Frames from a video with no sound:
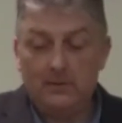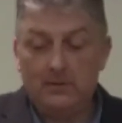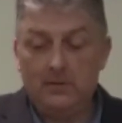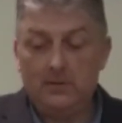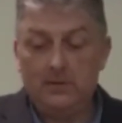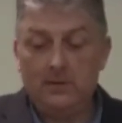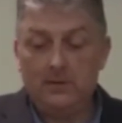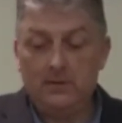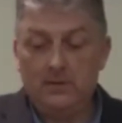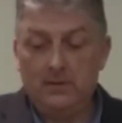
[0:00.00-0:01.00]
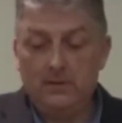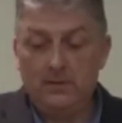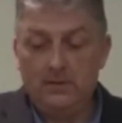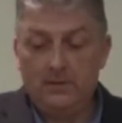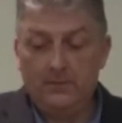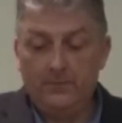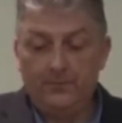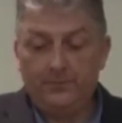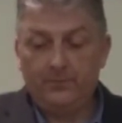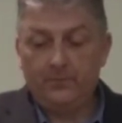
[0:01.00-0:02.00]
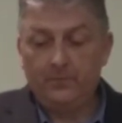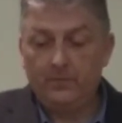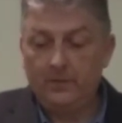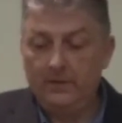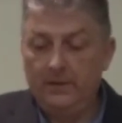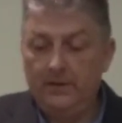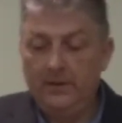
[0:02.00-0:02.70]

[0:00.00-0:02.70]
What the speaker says: [no speech]